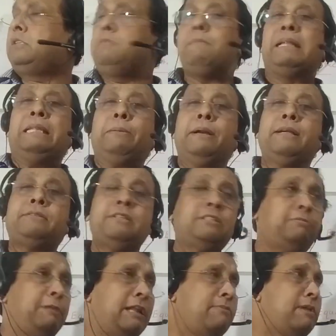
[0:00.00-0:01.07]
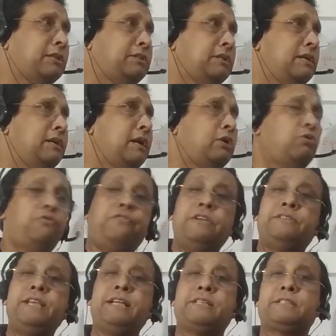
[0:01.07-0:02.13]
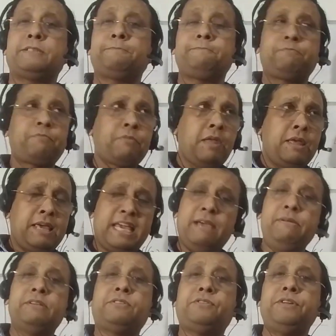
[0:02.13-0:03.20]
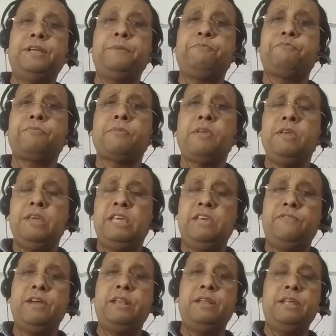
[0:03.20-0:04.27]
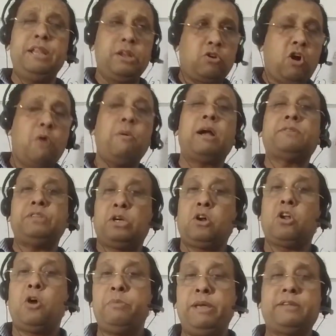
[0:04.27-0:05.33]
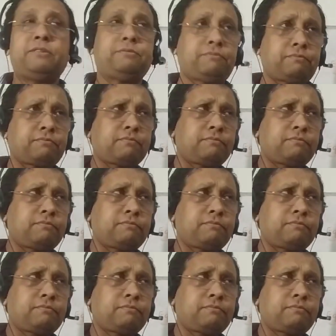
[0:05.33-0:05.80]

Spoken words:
mathematics is very much related to physics, chemistry, even in commerce, economics,